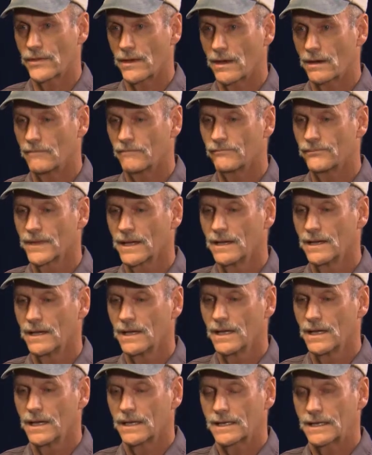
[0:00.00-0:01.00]
them
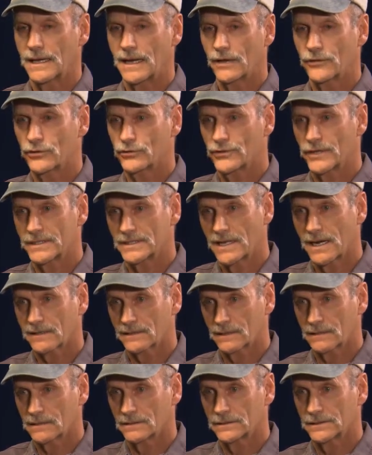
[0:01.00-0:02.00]
gather the
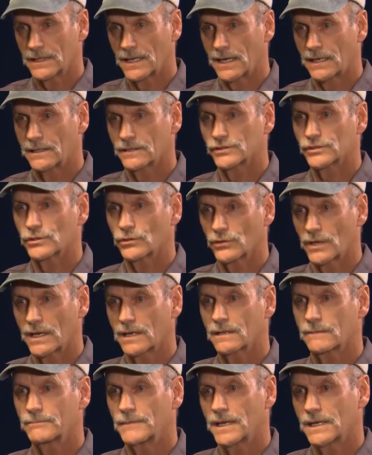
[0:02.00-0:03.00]
technical data so they
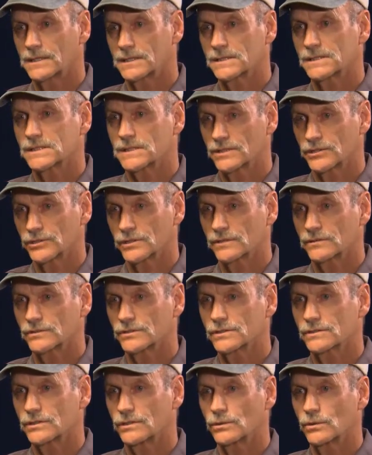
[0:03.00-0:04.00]
could make
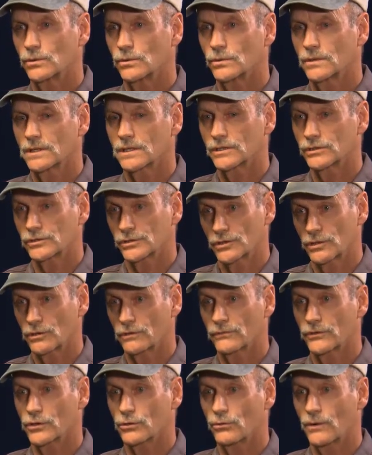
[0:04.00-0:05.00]
decisions to
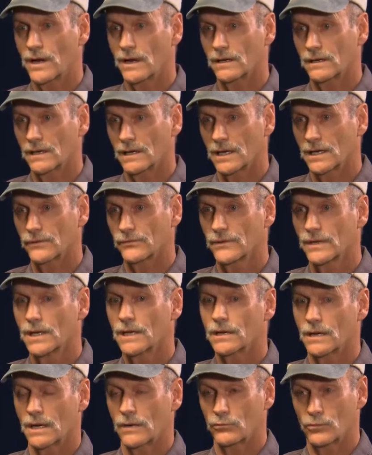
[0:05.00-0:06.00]
conserve their wildlife
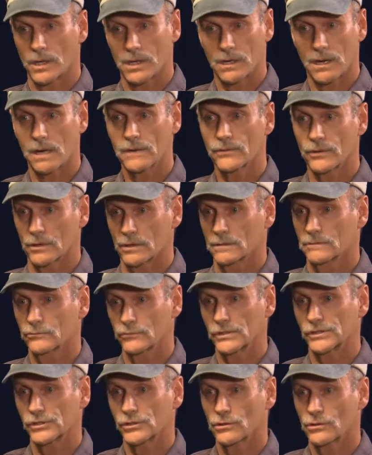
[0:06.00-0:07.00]
and
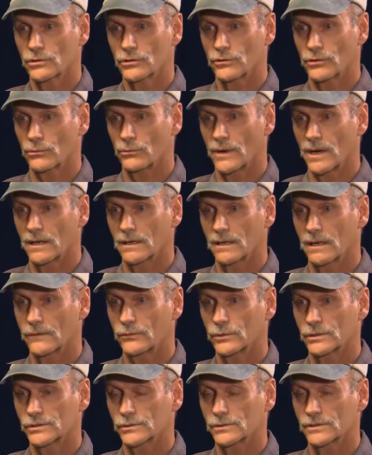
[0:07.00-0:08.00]
restore their
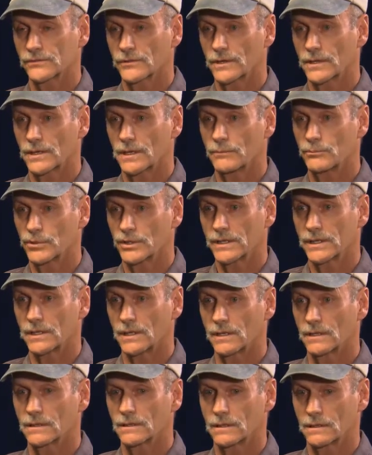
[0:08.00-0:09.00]
wildlife, which was very
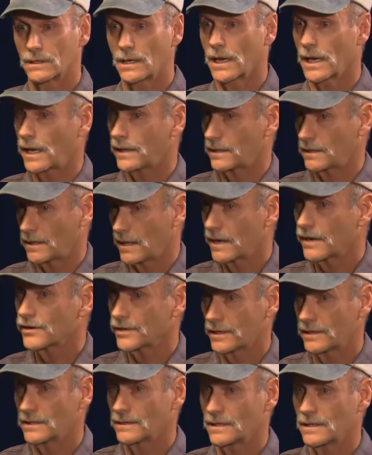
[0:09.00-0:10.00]
depleted. And they had
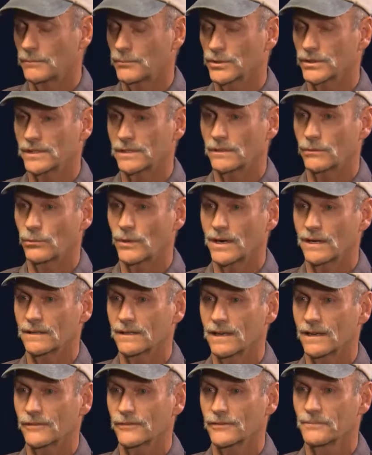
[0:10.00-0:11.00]
inherited depleted
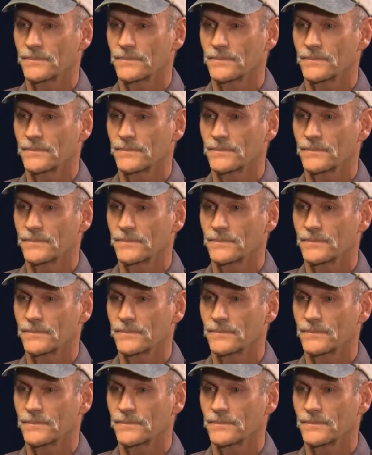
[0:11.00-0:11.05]
wildlife.